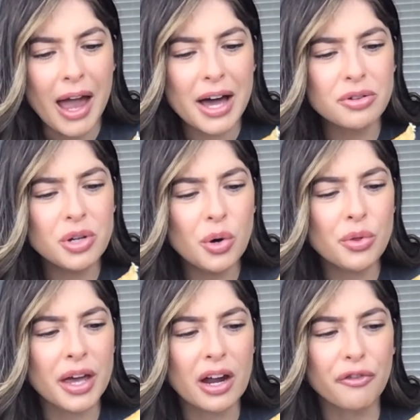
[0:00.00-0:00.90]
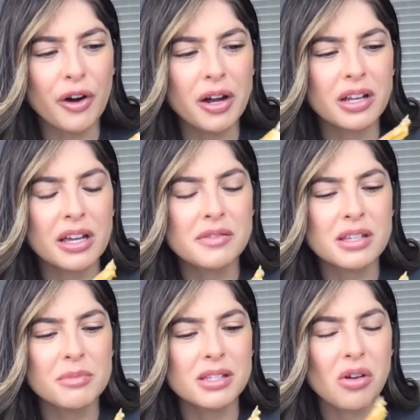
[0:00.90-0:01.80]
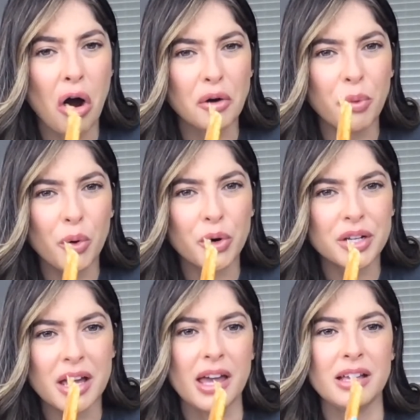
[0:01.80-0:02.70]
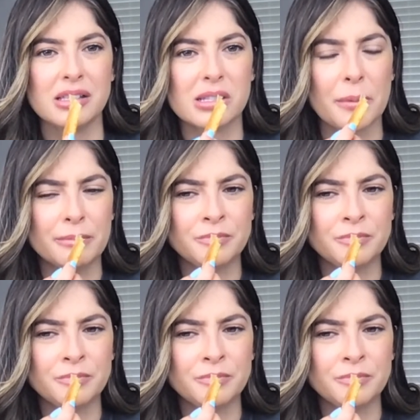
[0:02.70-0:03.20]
I don't know. The air fryer gives them this cardboard taste.